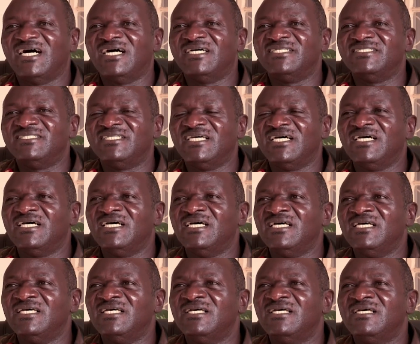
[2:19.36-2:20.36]
And
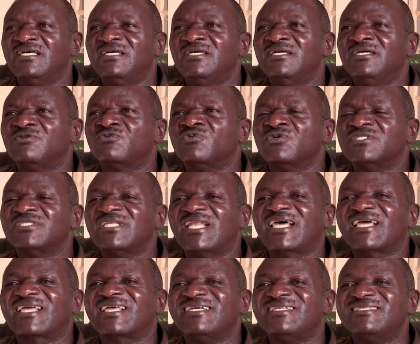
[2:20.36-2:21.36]
it was
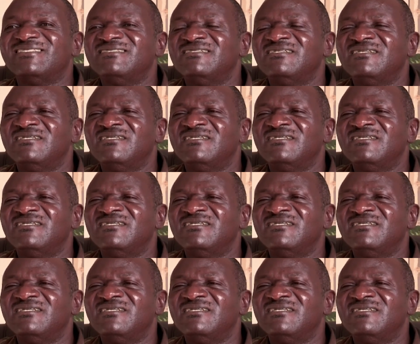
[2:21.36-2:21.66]
like a